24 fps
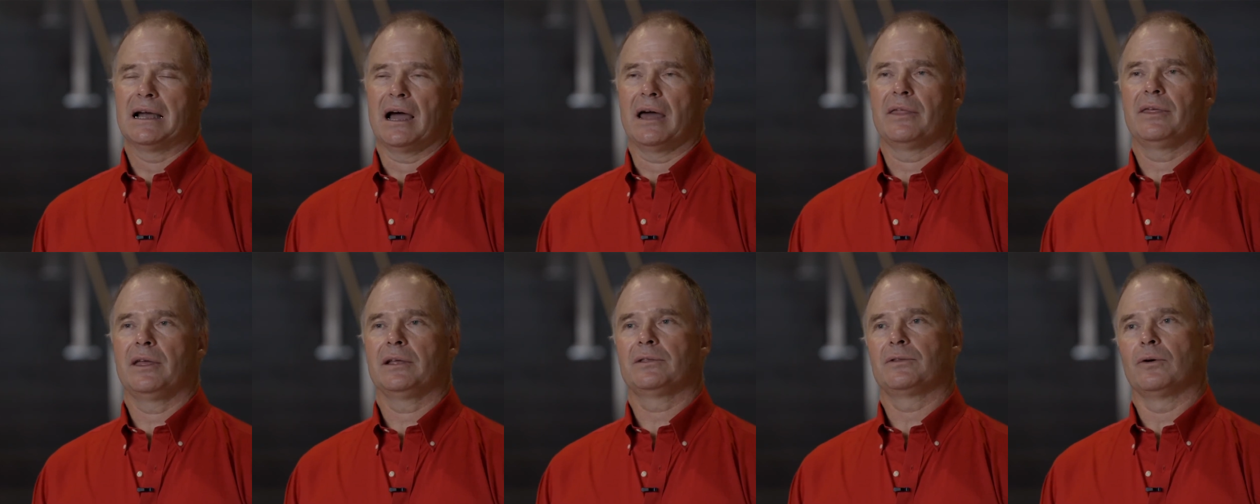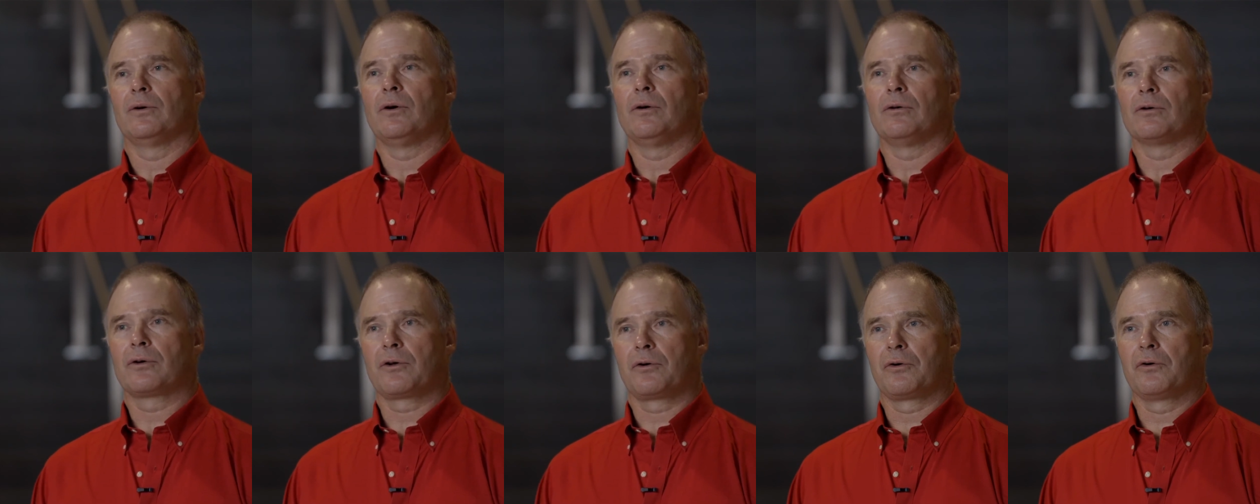I think the
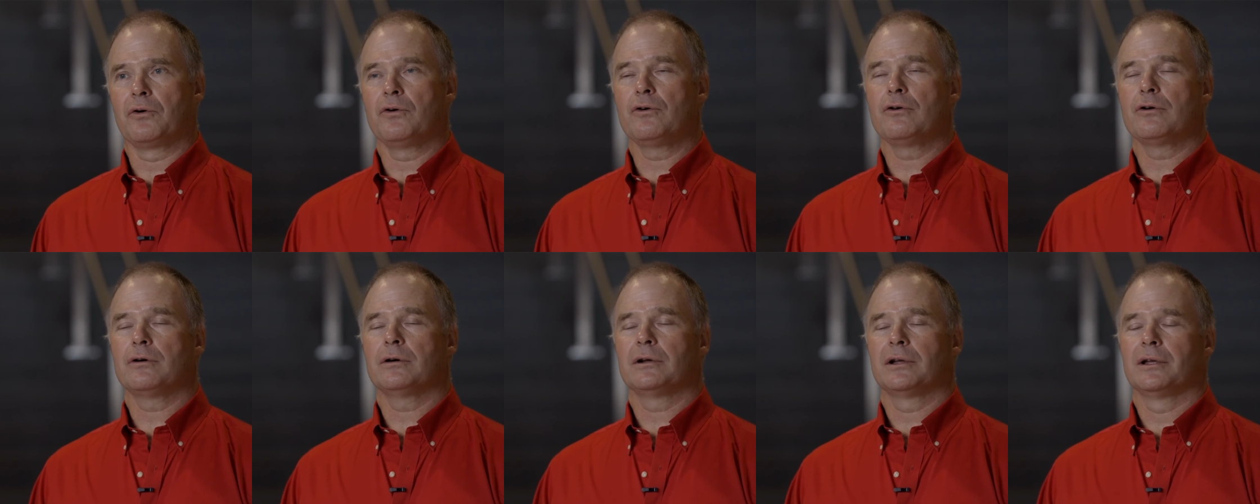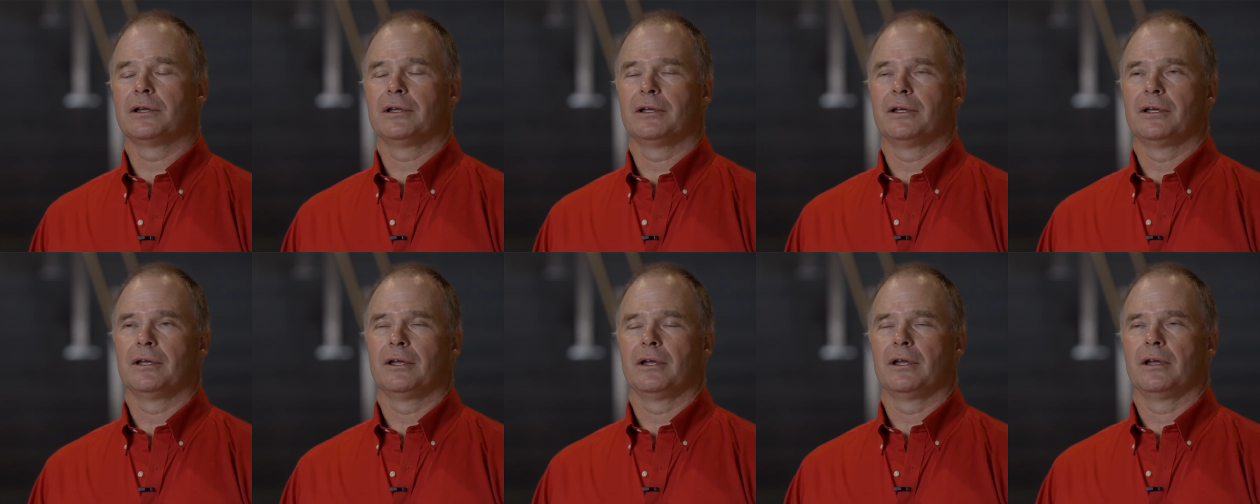whole crew
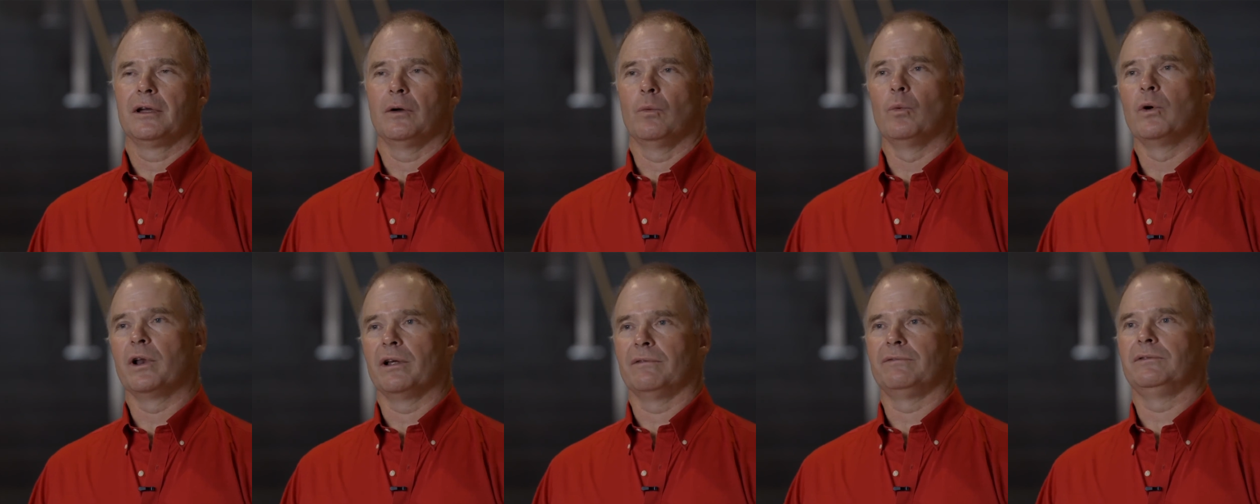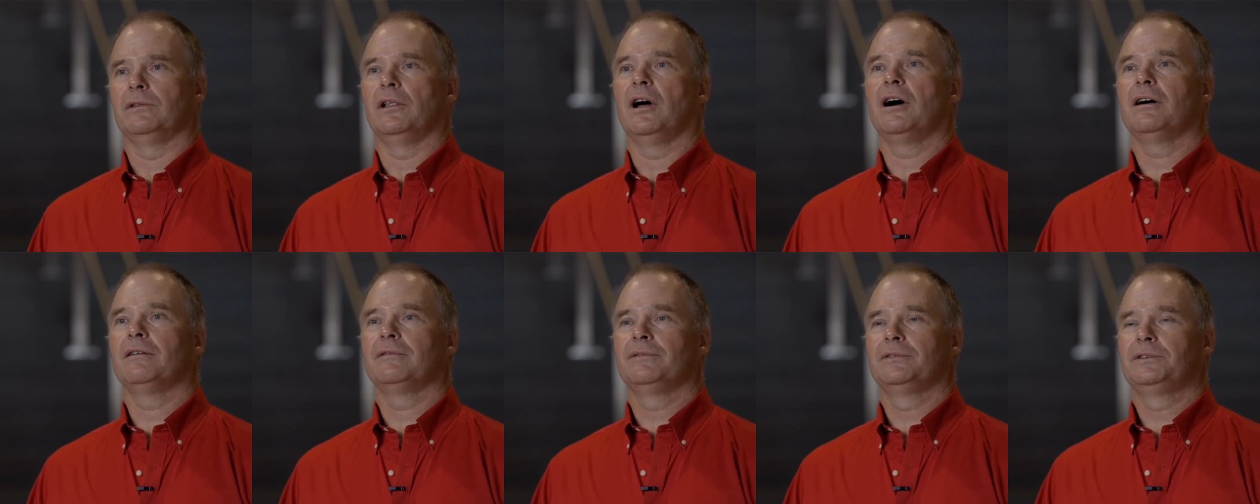would have
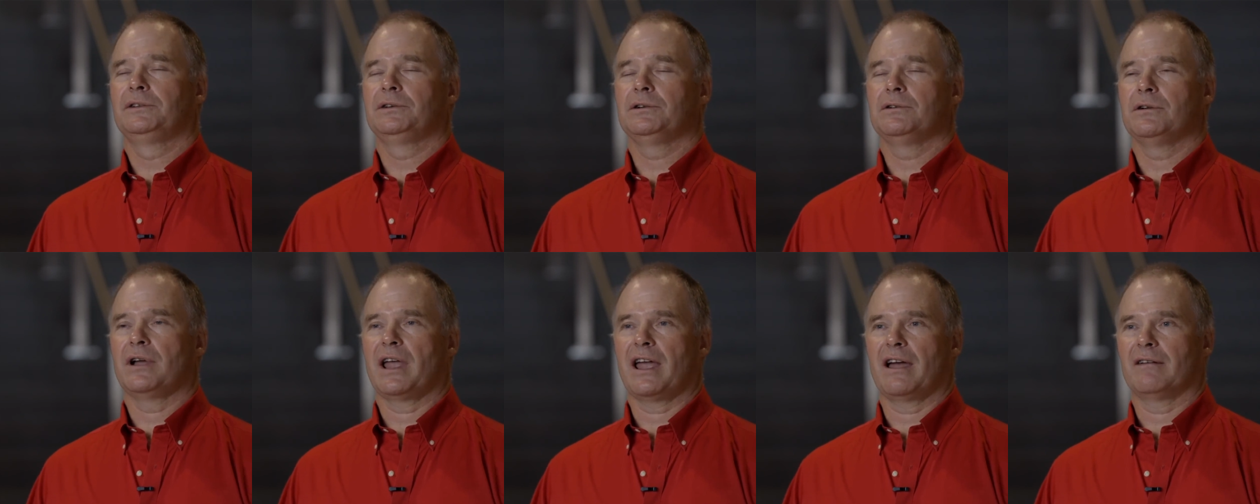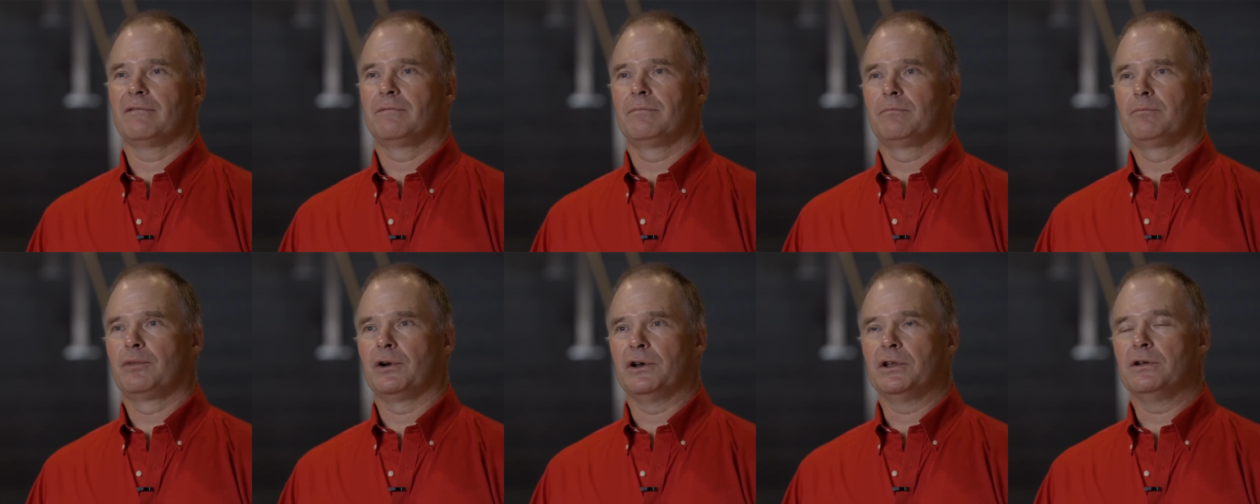loved to have
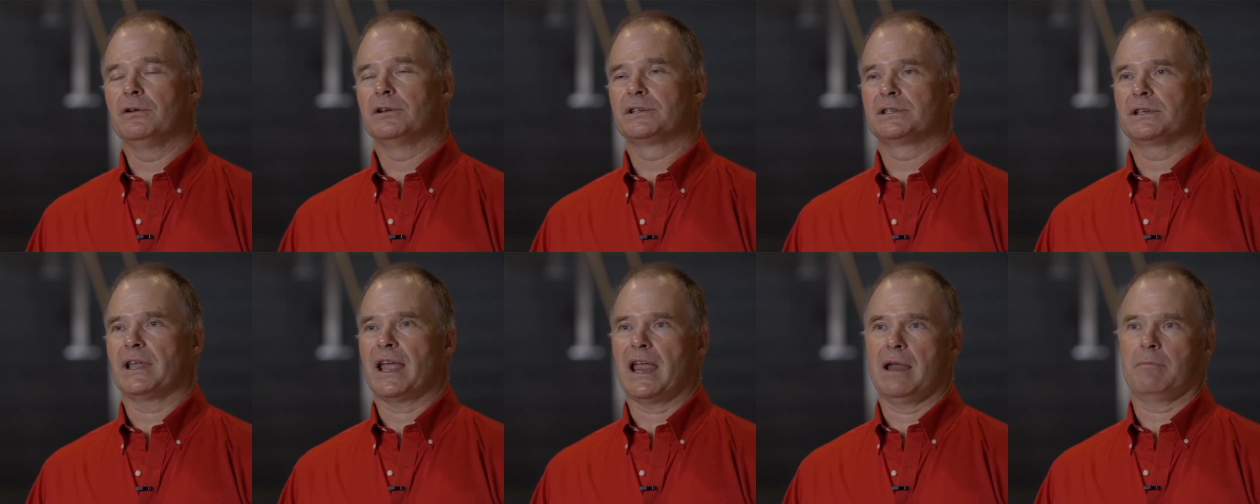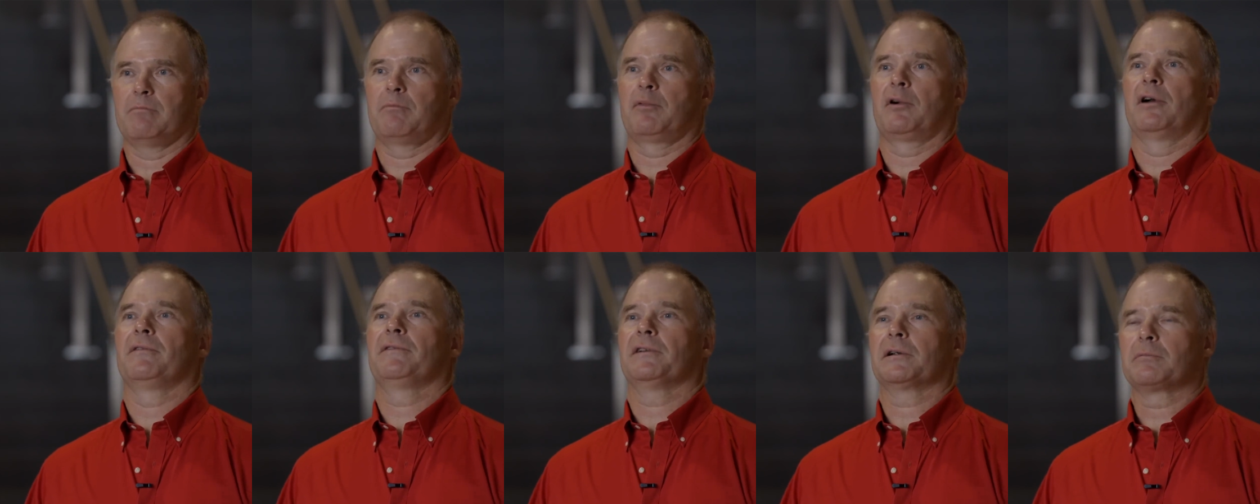produced a
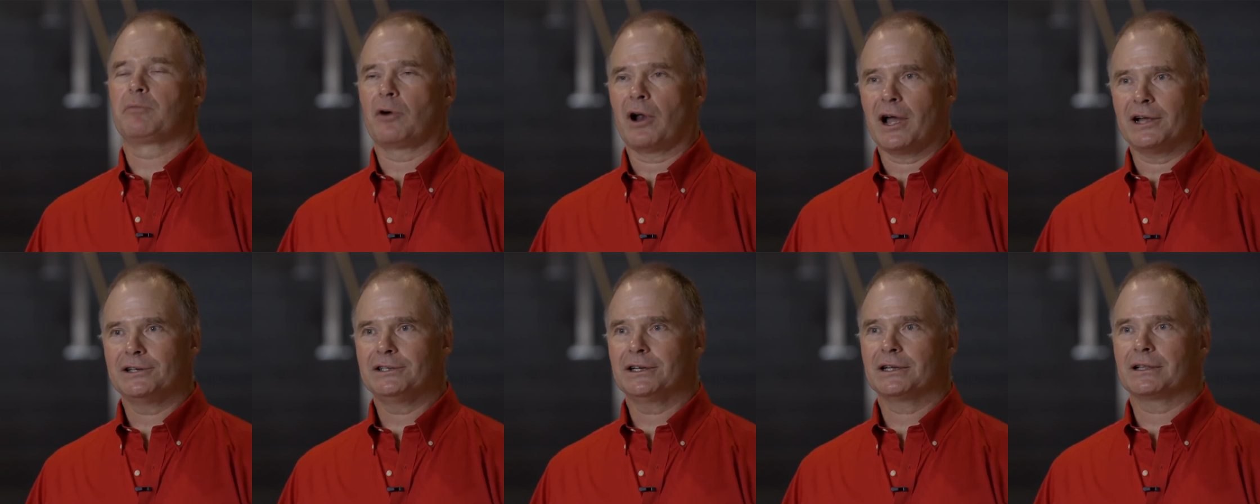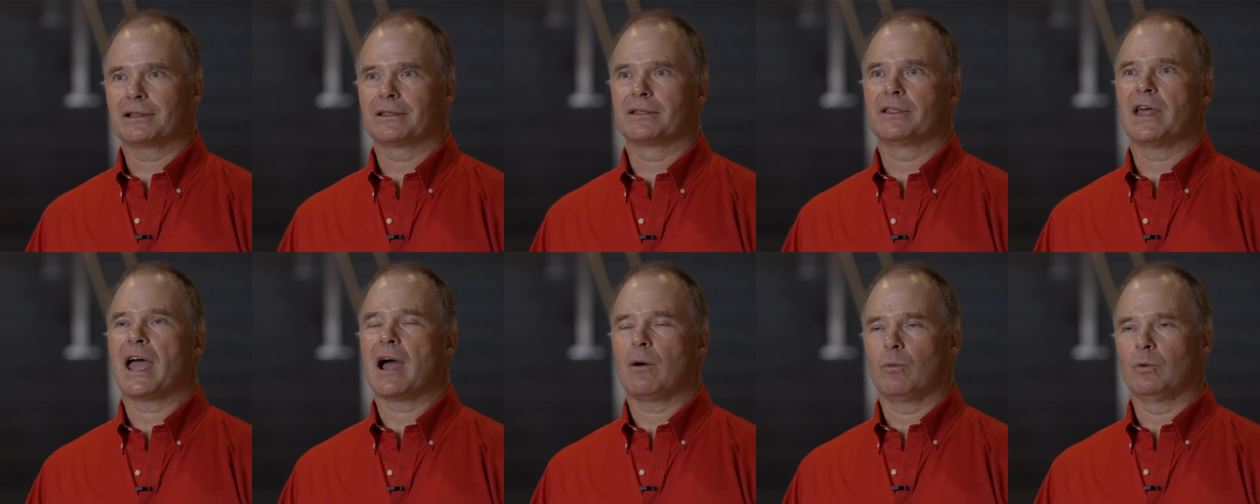perfect project.
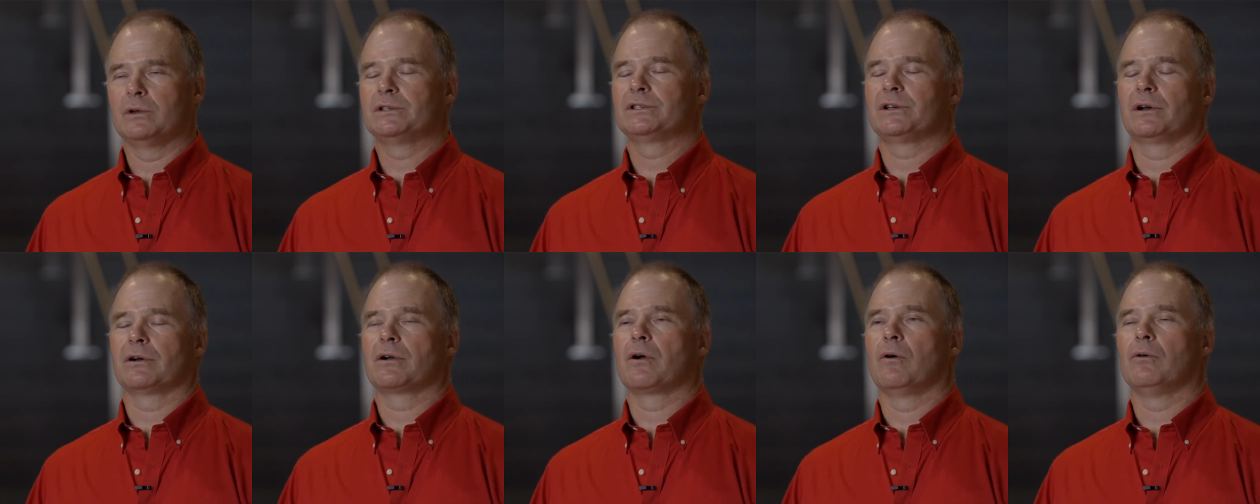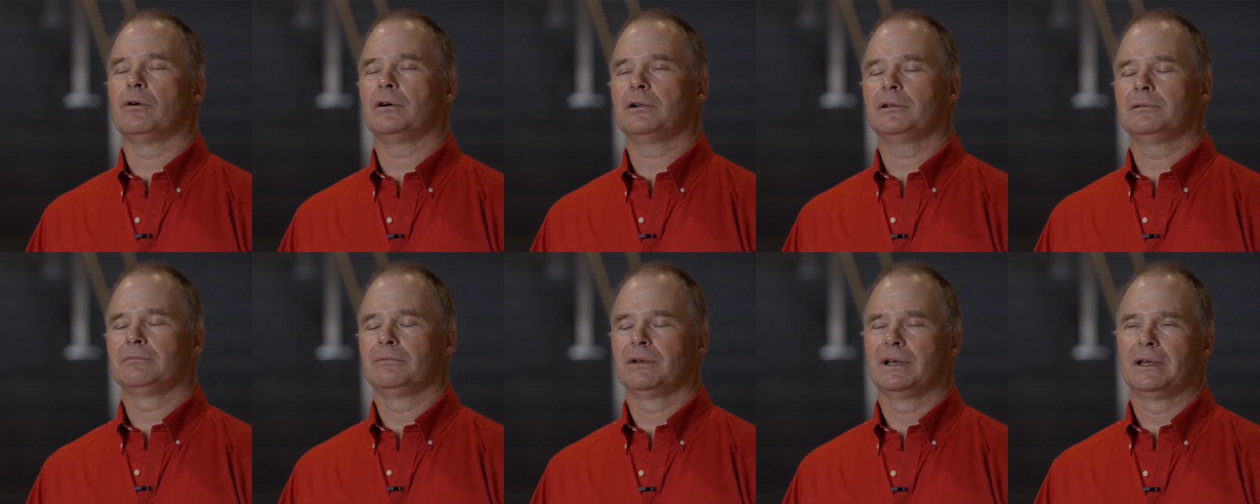That was their
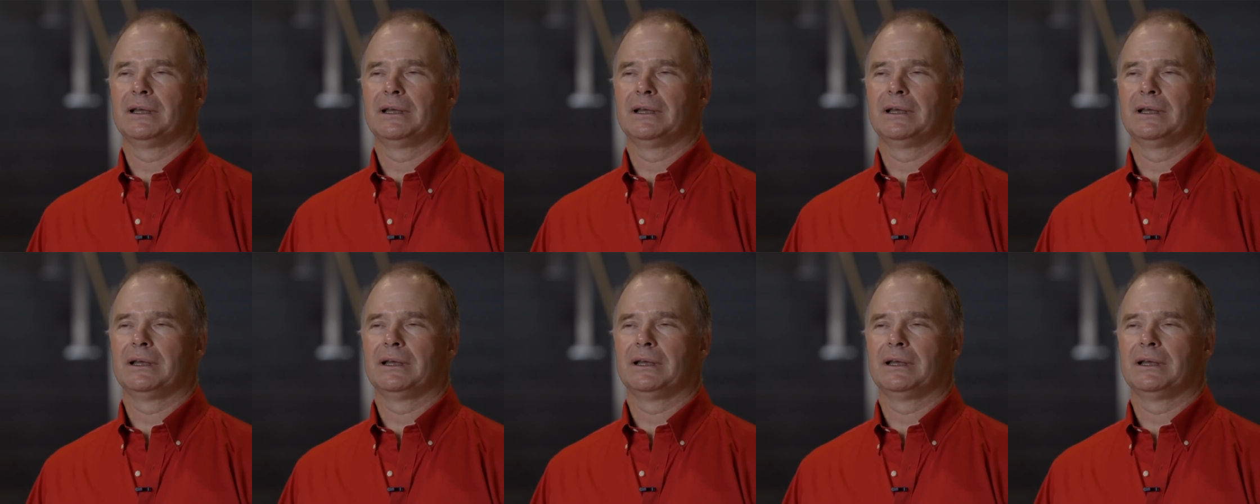goal.